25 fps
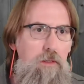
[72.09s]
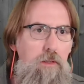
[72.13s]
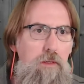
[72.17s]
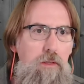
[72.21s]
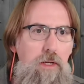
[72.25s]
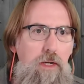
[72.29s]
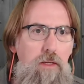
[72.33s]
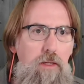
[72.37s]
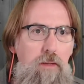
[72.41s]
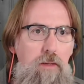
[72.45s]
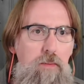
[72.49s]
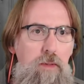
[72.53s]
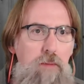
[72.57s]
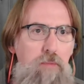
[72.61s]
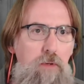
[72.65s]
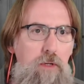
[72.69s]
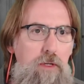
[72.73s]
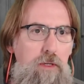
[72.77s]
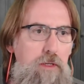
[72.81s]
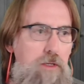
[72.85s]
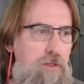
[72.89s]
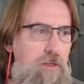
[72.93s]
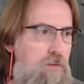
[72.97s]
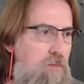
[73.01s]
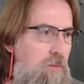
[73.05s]
there, let me bring
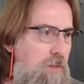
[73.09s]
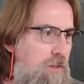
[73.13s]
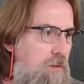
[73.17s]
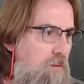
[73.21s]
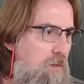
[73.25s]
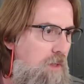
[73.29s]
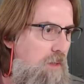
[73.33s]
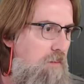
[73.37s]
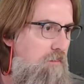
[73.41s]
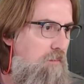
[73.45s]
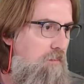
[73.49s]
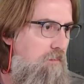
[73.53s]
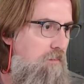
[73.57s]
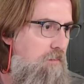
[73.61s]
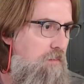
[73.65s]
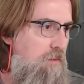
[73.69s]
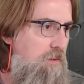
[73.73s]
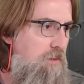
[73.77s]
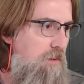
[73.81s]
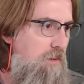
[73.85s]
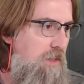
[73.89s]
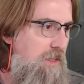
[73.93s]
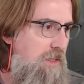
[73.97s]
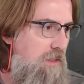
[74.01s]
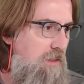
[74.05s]
this window up
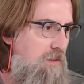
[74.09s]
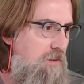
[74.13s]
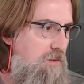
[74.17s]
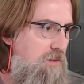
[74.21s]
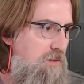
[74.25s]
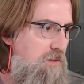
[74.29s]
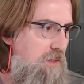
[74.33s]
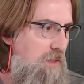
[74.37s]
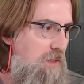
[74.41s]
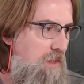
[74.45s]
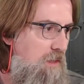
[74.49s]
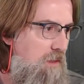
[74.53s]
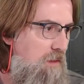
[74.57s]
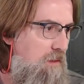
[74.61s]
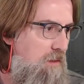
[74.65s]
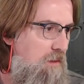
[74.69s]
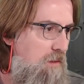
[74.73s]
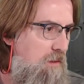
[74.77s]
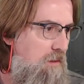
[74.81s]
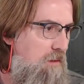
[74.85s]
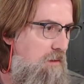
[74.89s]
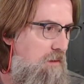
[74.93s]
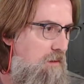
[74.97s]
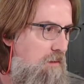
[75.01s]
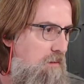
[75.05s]
so I can see it
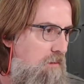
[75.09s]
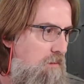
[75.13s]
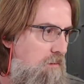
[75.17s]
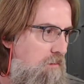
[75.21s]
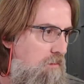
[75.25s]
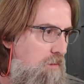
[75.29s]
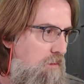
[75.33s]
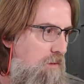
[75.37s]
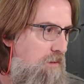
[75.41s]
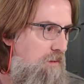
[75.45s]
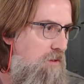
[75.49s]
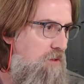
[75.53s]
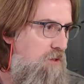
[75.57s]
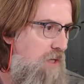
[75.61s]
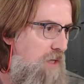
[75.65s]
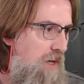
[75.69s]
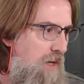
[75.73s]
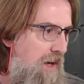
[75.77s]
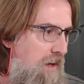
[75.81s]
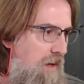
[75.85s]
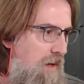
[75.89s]
with the chat.